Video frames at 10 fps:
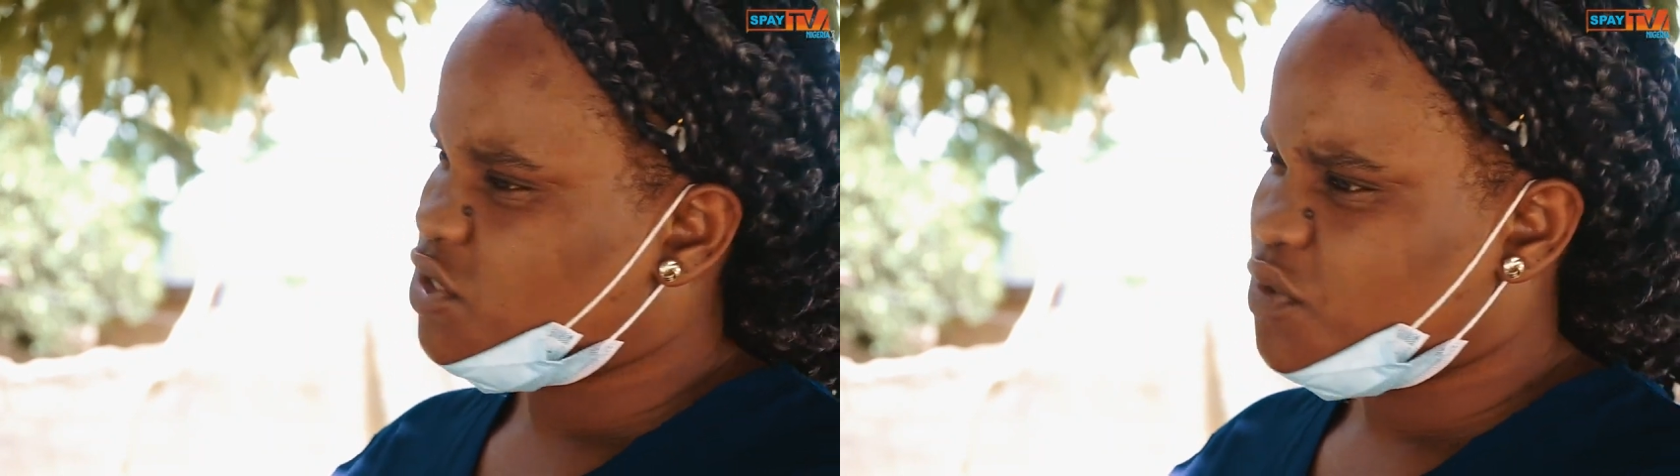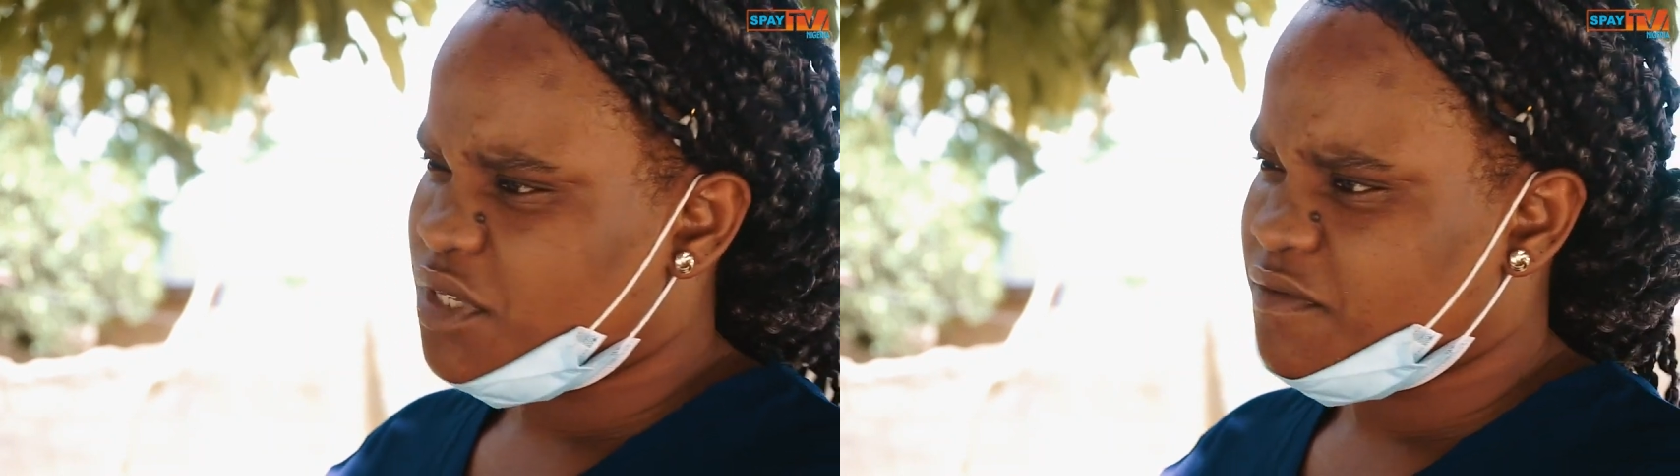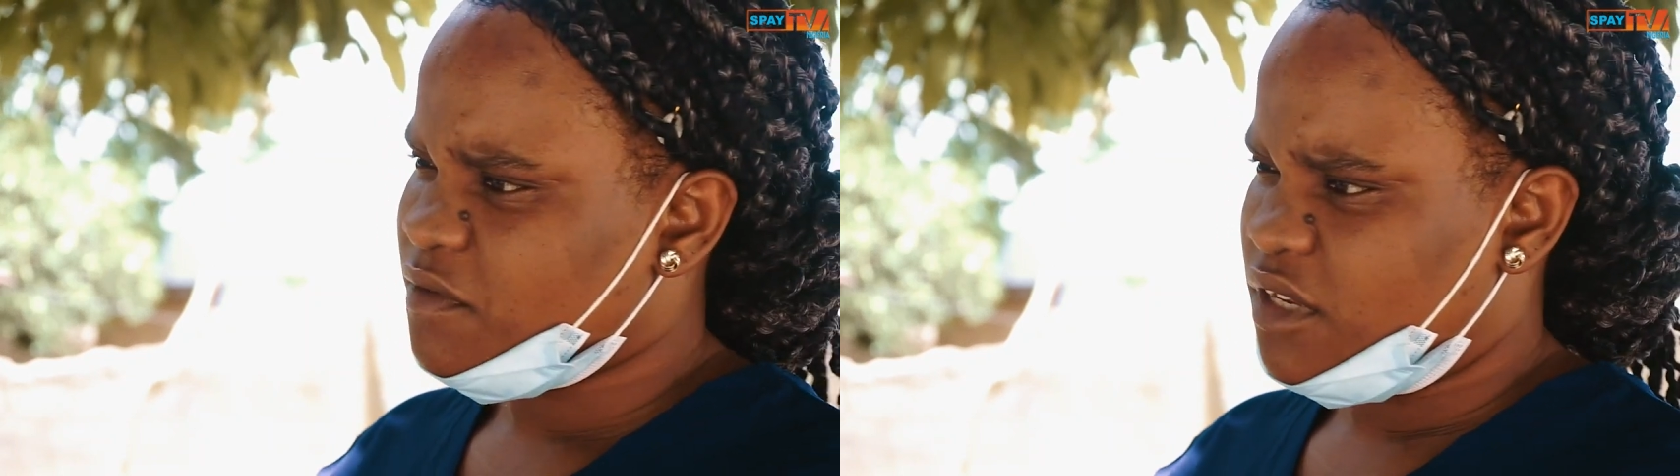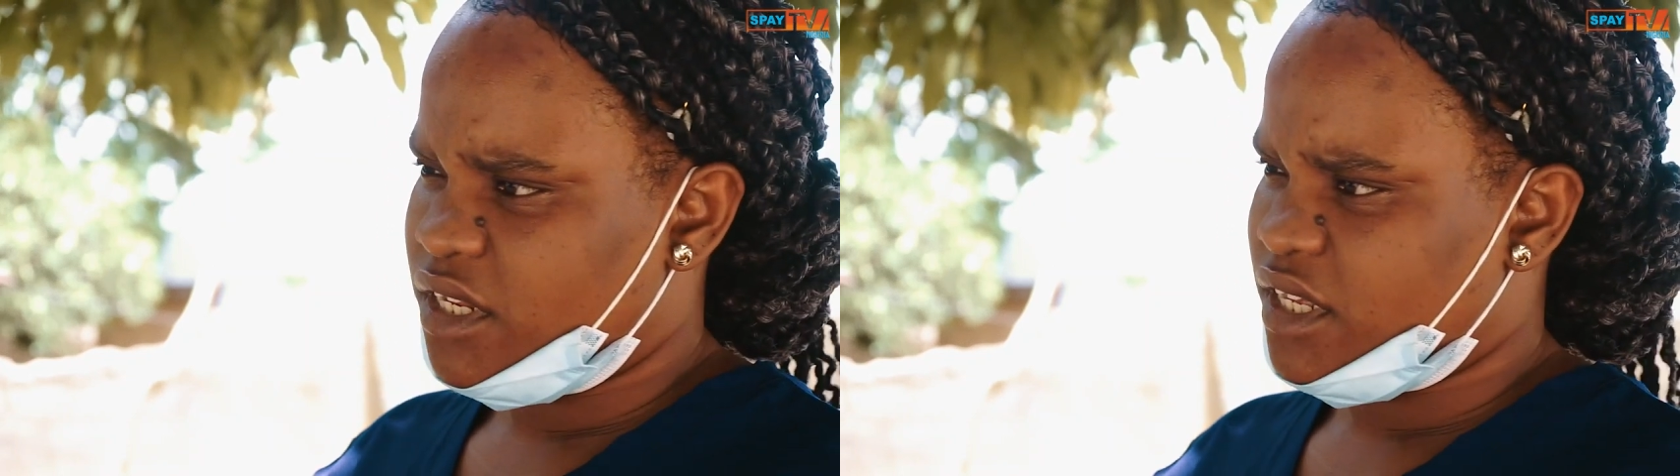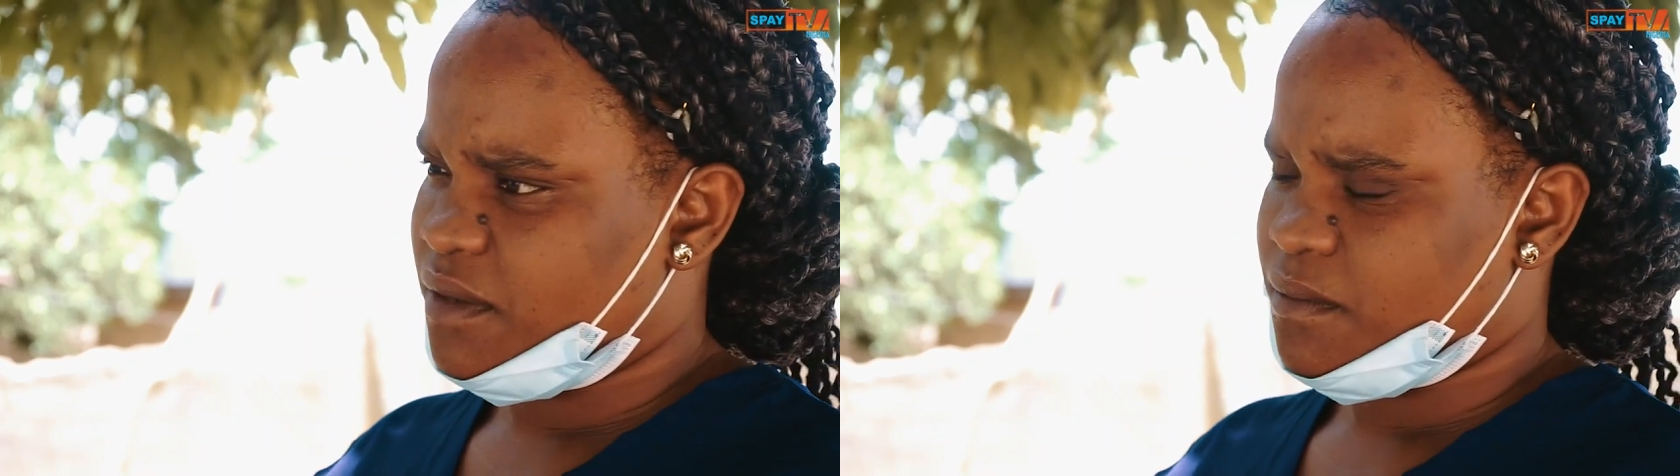no evil
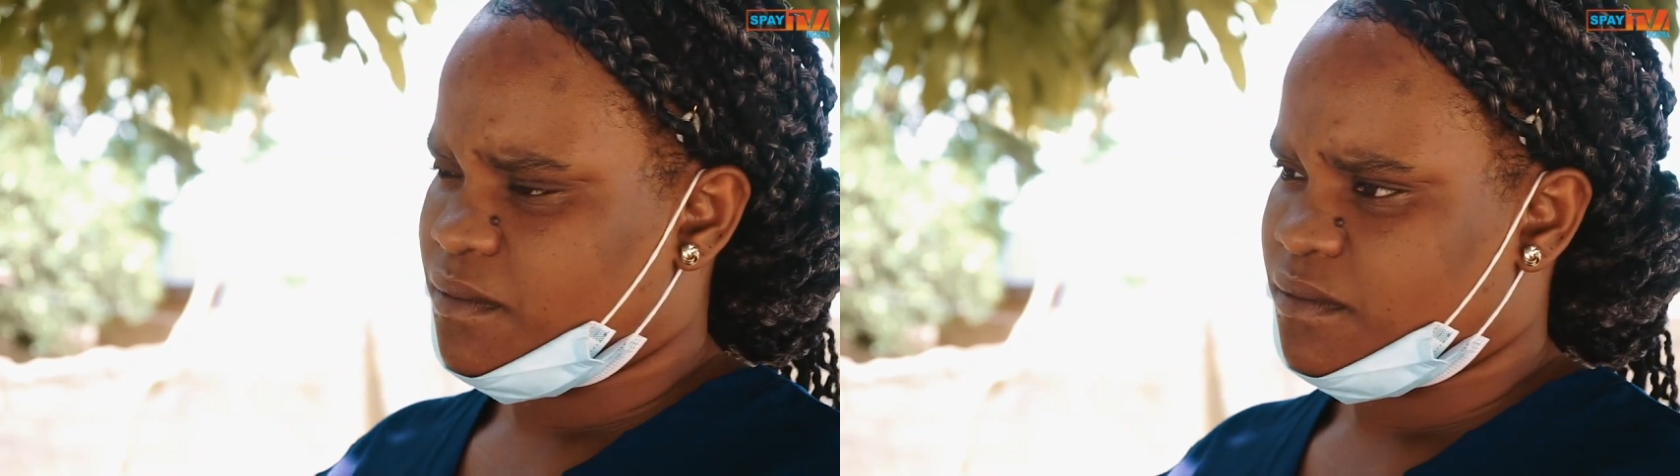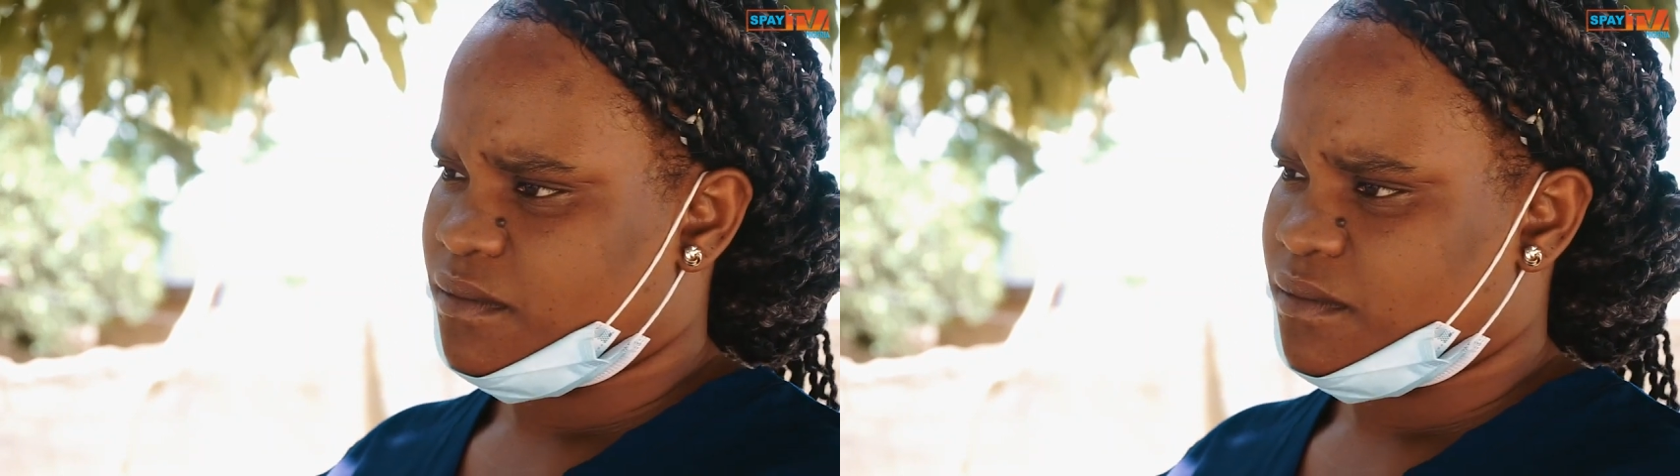in him.